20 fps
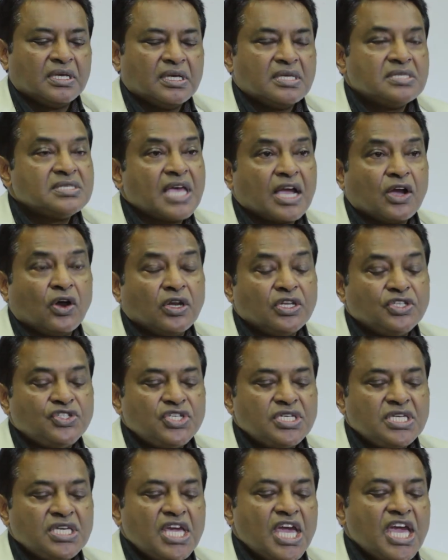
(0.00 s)

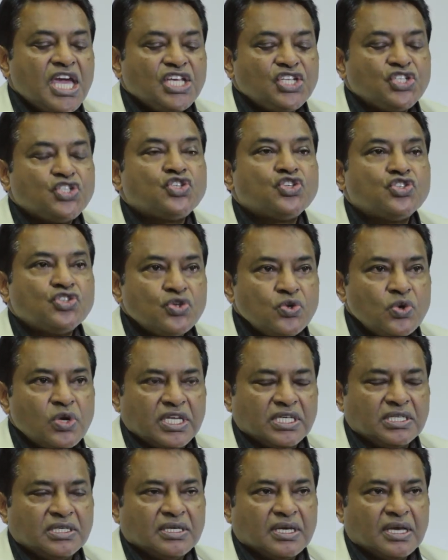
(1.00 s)
Psychology is
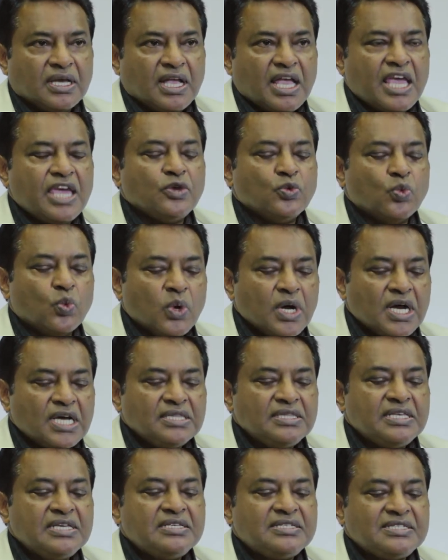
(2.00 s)
truly a
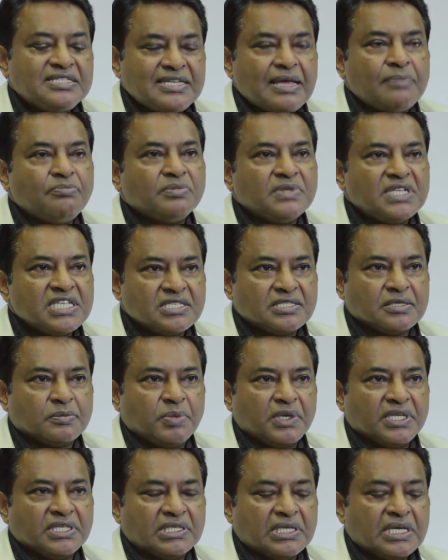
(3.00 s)
worthy STEM
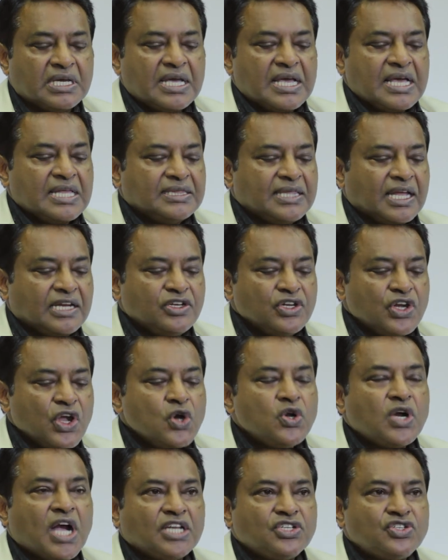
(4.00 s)
discipline that no
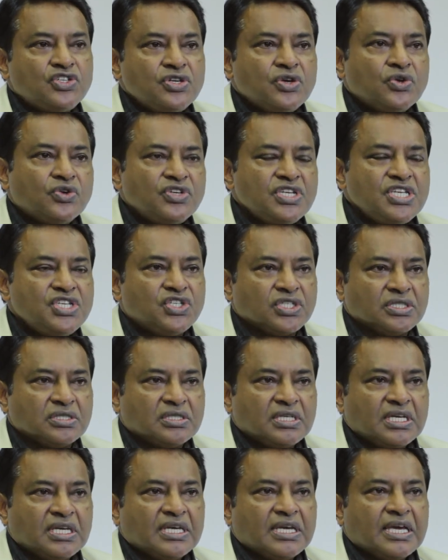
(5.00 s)
country or region
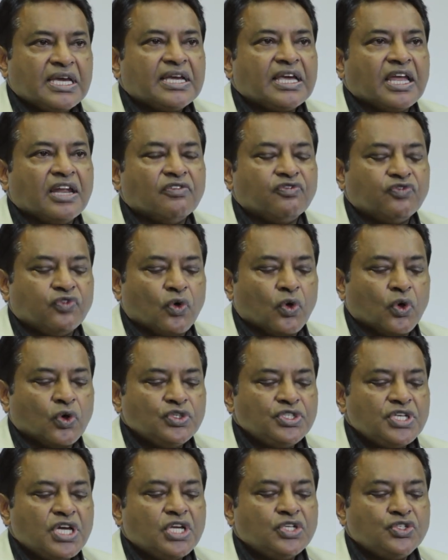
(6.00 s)
can
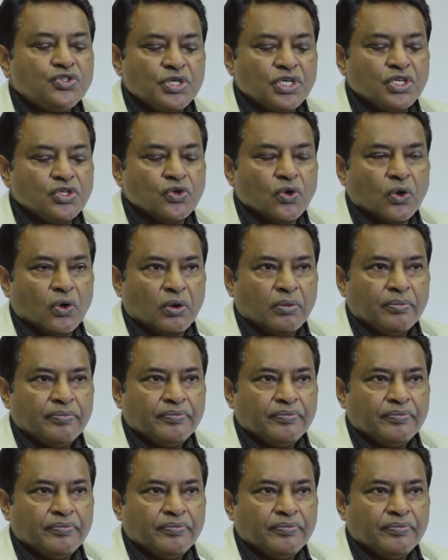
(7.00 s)
afford to ignore.